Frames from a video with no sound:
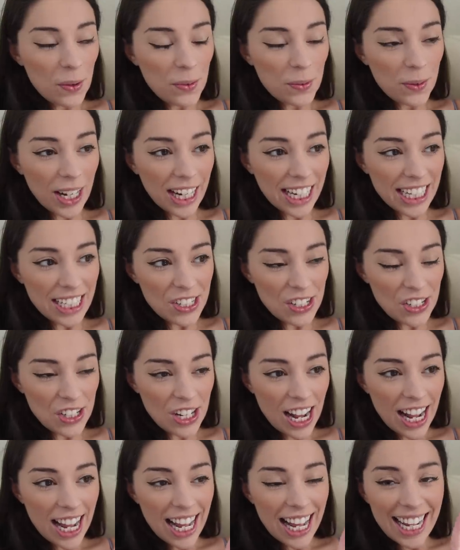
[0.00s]
which
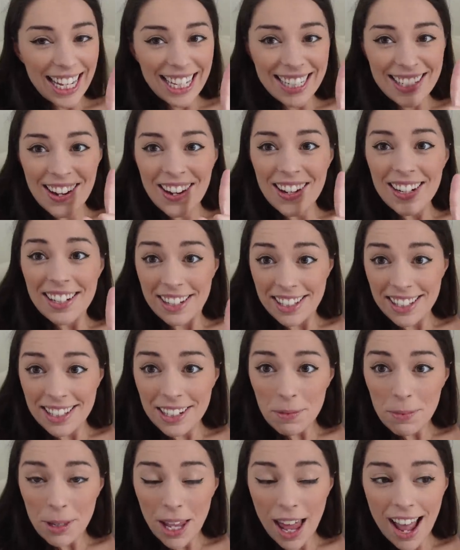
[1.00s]
is on
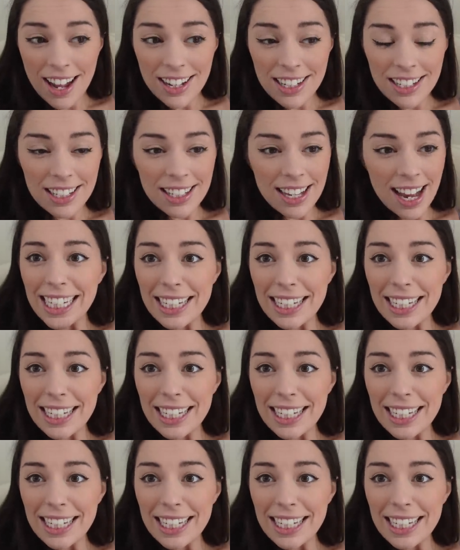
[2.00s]
Disney Plus.